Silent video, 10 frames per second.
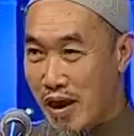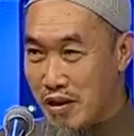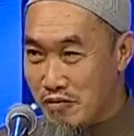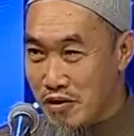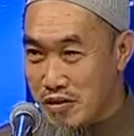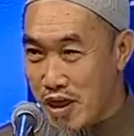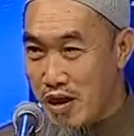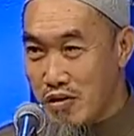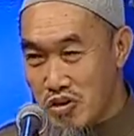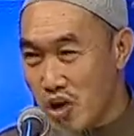at the end of the
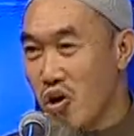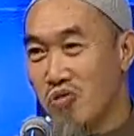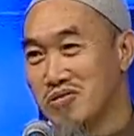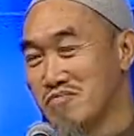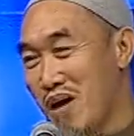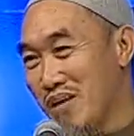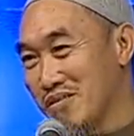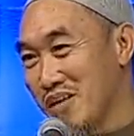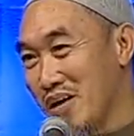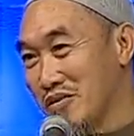day, they go to
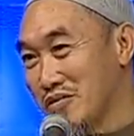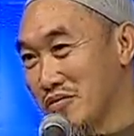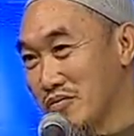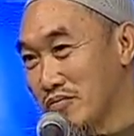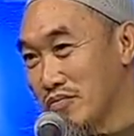paradise.